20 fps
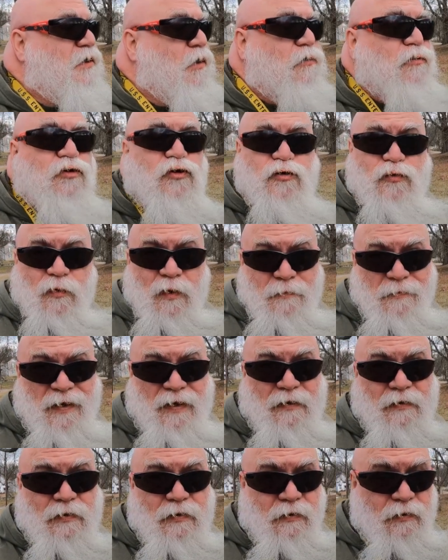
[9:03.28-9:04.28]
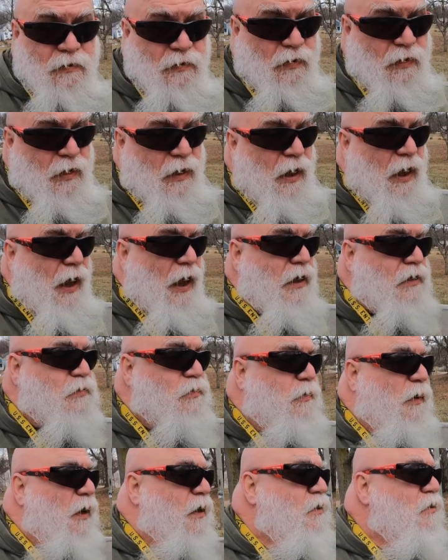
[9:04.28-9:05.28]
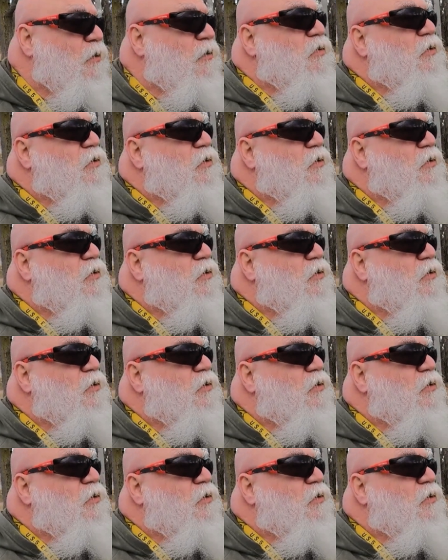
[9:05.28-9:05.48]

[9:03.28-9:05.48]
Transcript: I don't trim it. That's why it